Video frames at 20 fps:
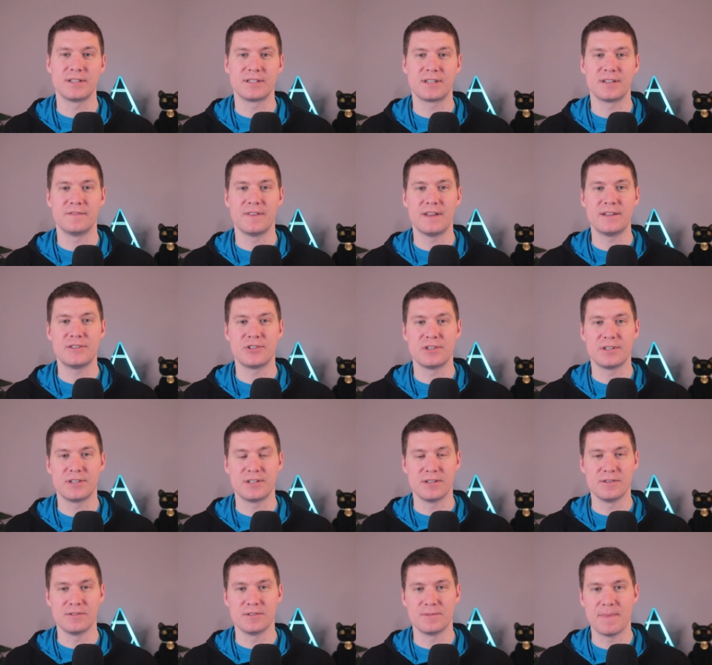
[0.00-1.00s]
and convention
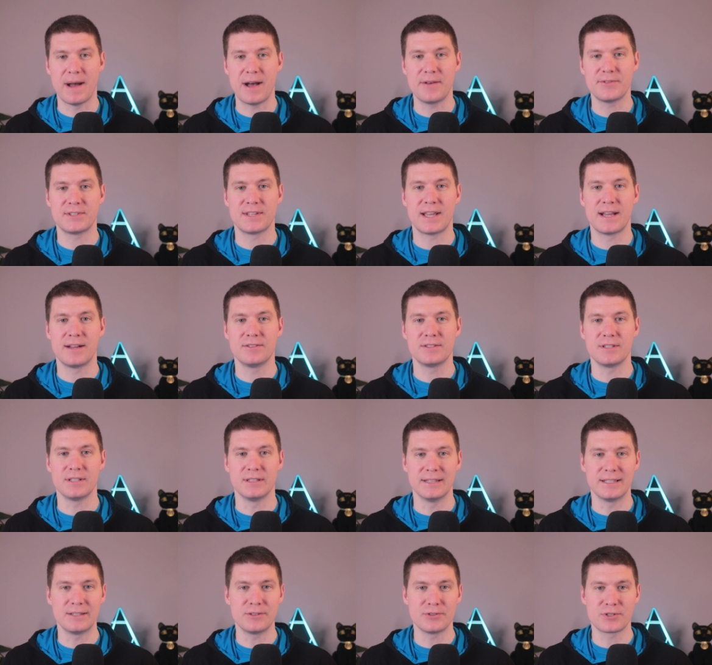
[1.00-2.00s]
to use mouth sounds
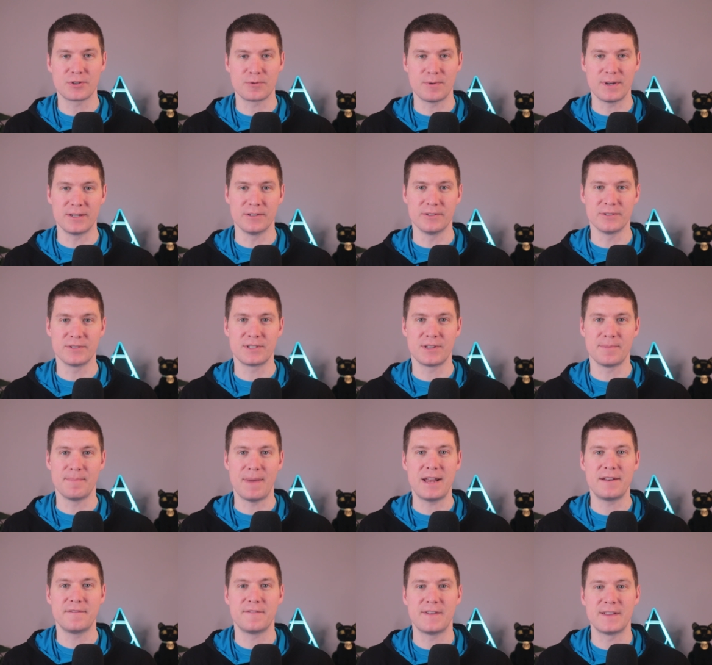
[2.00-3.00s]
and little squiggles to
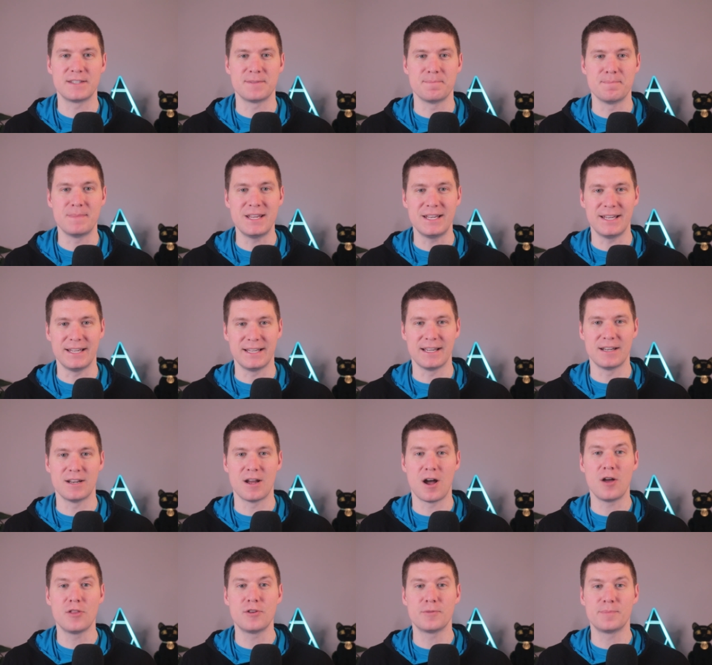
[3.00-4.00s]
manifest meaning in
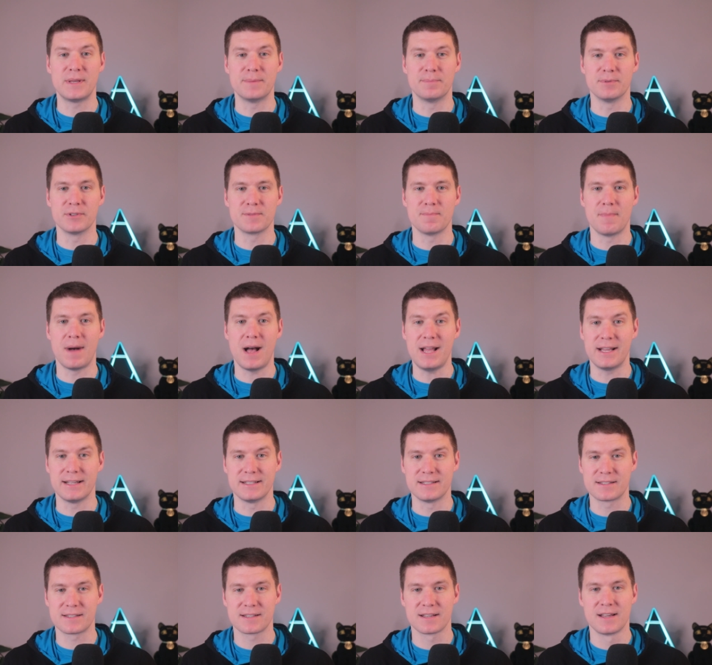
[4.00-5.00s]
other people's
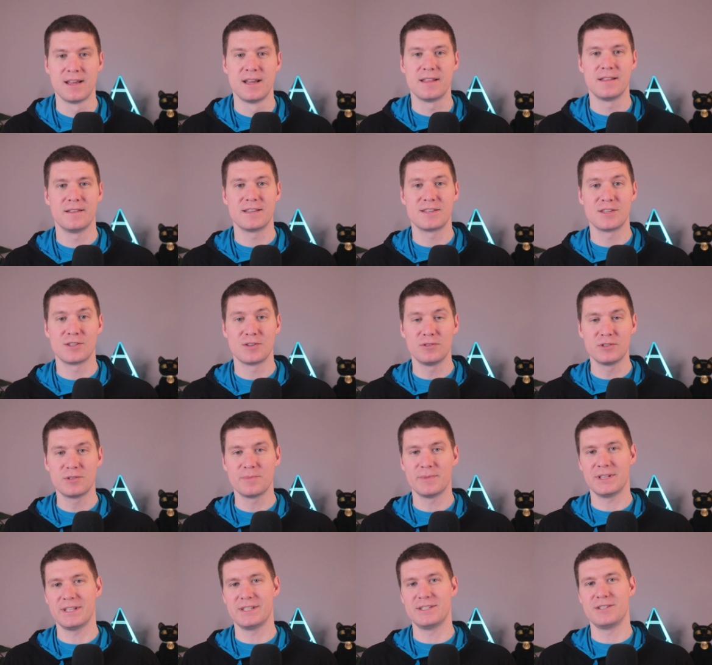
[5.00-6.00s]
minds. This is
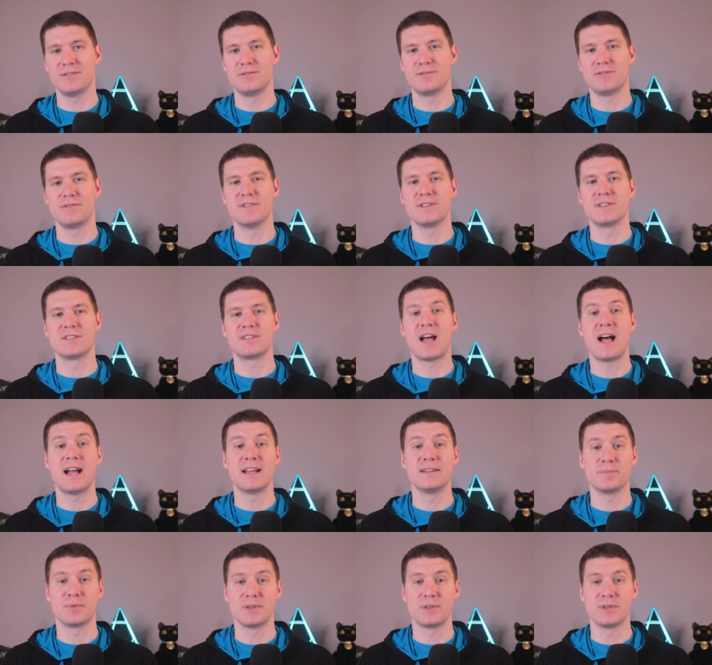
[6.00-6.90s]
ultimately due to the sign